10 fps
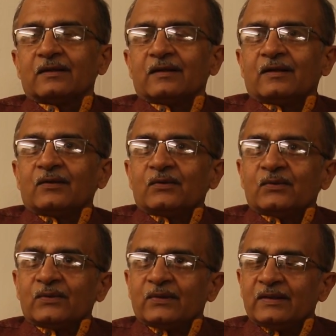
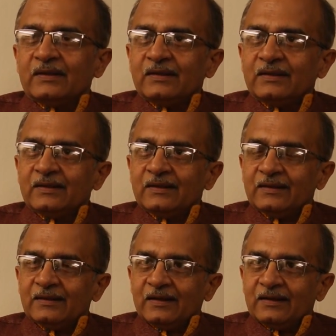Now,
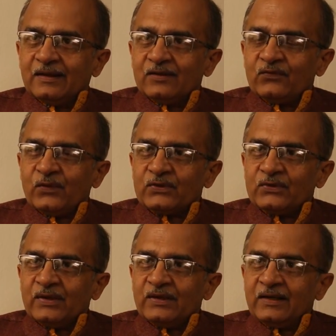
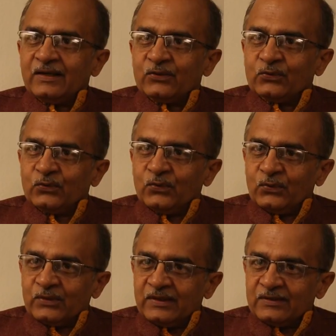unfortunately,
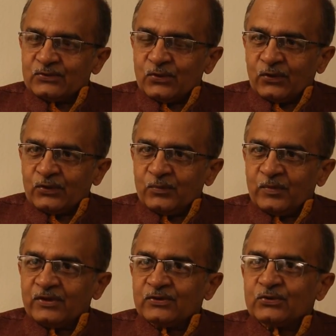though these
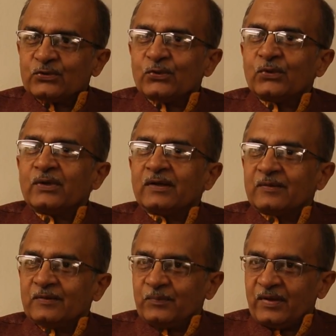documents
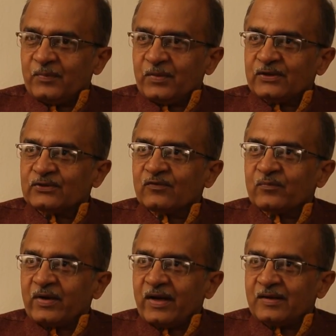showed payments
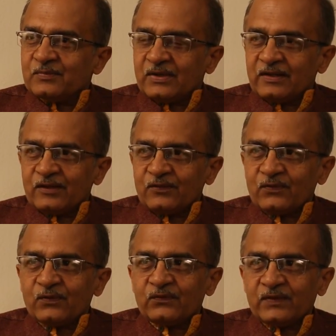of bribes and
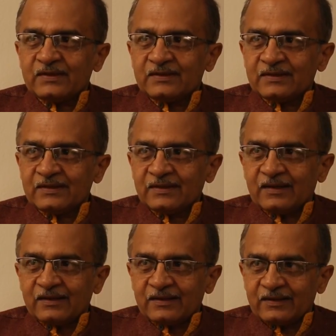therefore offences
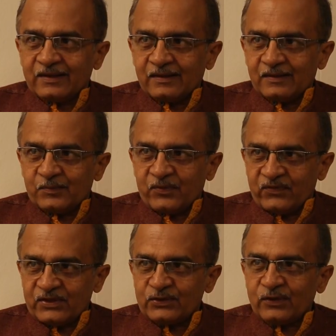under the
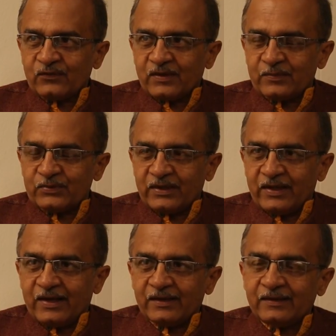Prevention of
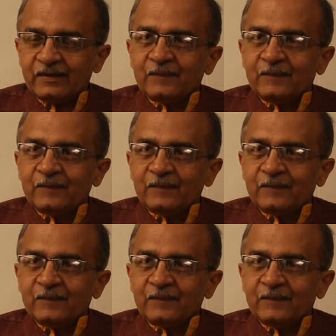Corruption Act,